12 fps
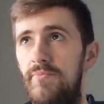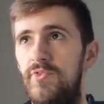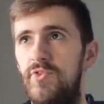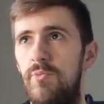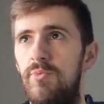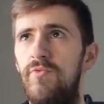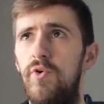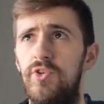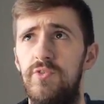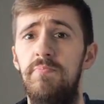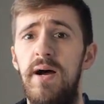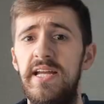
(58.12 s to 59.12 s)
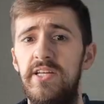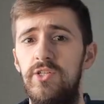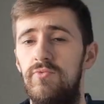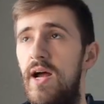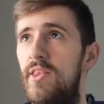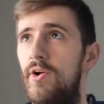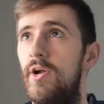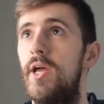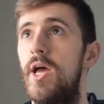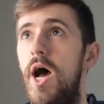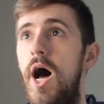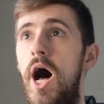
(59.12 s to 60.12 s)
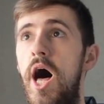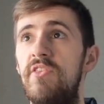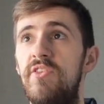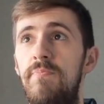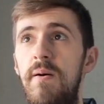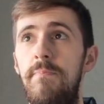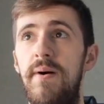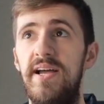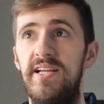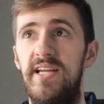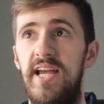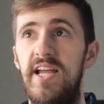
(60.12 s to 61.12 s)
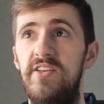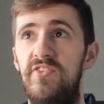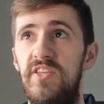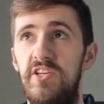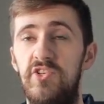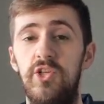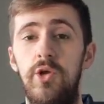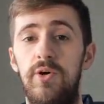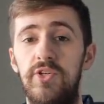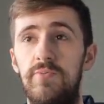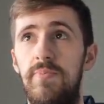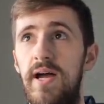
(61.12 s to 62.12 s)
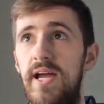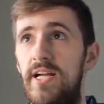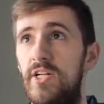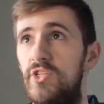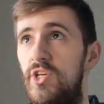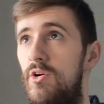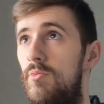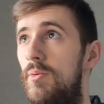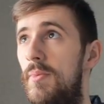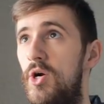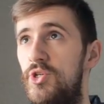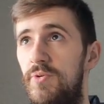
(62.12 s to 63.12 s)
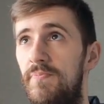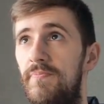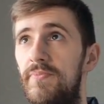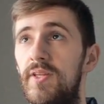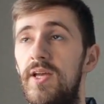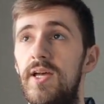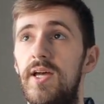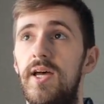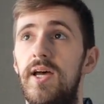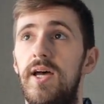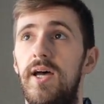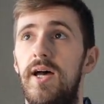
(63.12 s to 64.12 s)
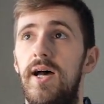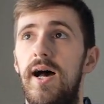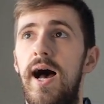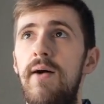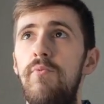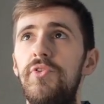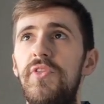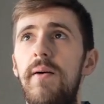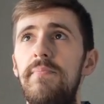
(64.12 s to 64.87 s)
turbo-focused bikes, rather, the BitBike is the slowest by a considerable margin. And what that